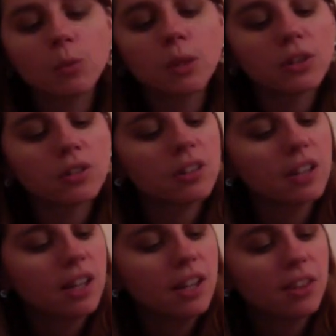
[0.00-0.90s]
weird
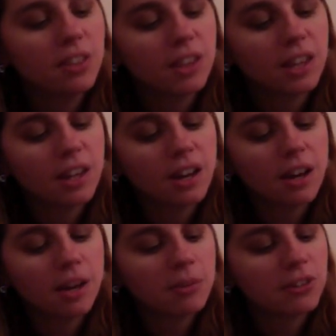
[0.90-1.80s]
thing.
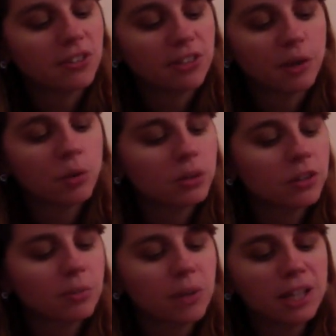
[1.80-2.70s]
This is the
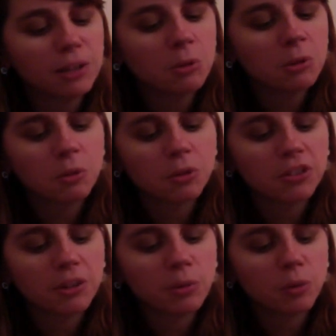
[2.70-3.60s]
course manual,
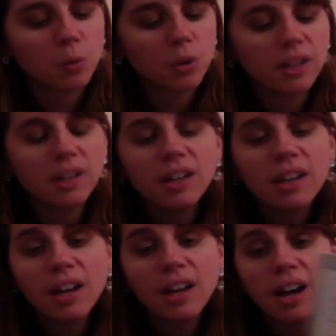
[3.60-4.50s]
course number 1.
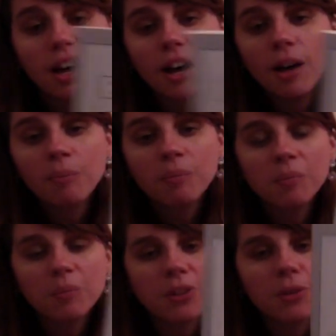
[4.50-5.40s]

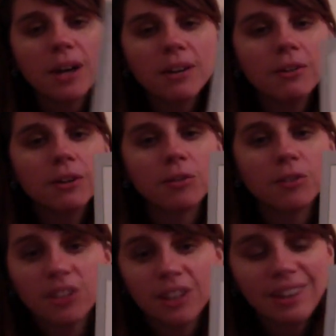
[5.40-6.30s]
So I don't know if
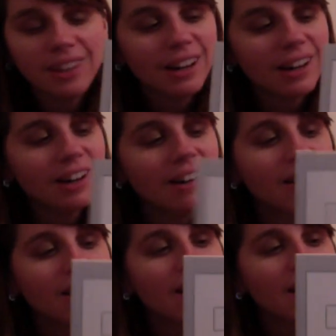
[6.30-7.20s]
it's in there.
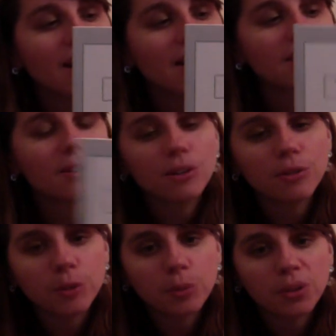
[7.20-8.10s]
I don't know if
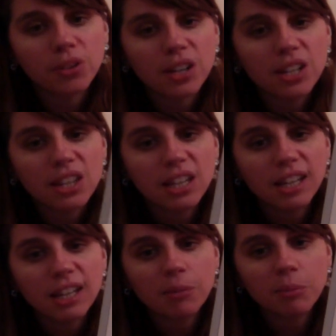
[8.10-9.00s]
it's worth
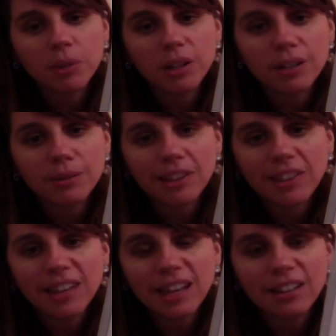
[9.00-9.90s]
anything, but it was at
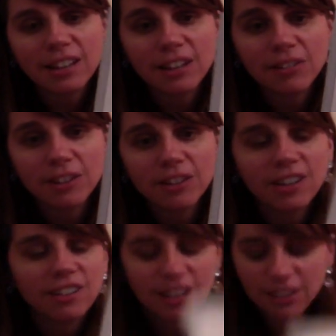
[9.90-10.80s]
the outlet and I figured I'd
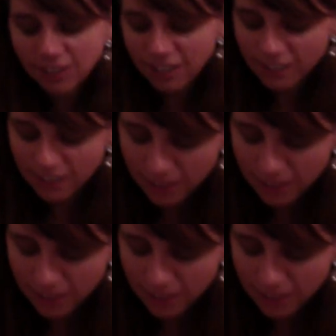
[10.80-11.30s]
take a chance on